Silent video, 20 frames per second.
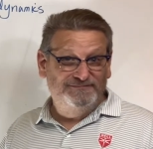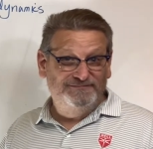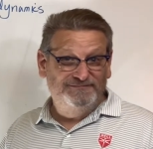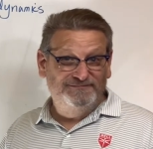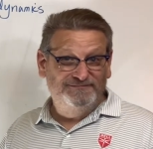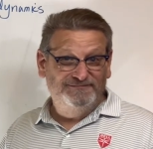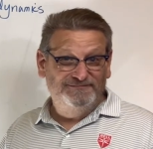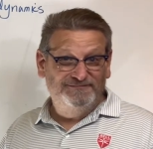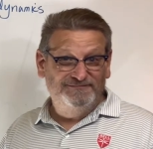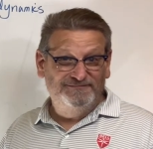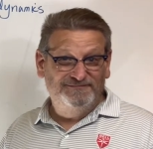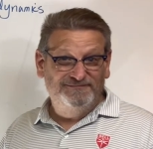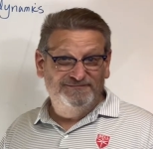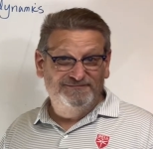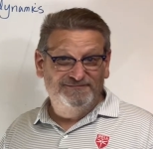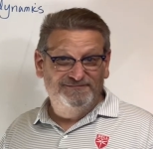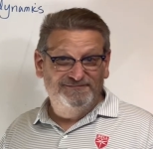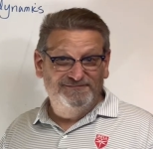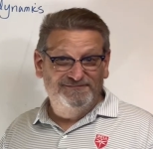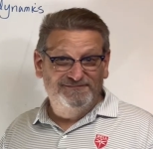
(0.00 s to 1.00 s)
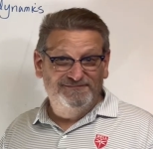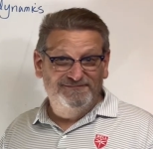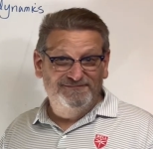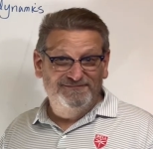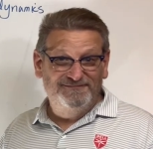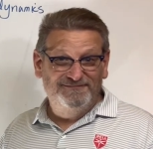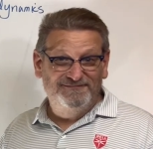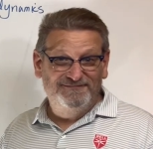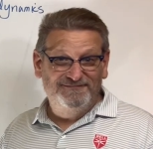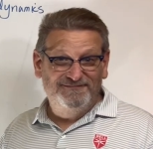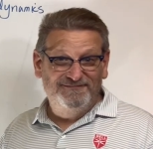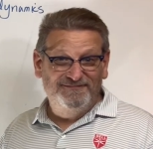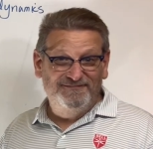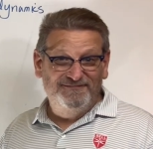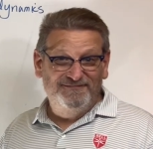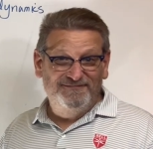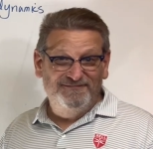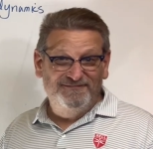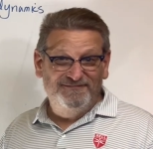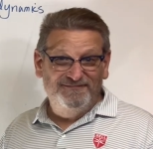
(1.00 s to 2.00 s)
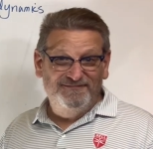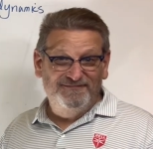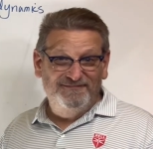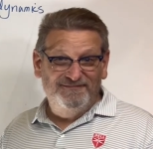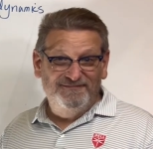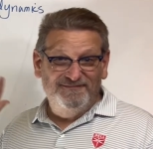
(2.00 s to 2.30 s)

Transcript: No one is speaking in this clip.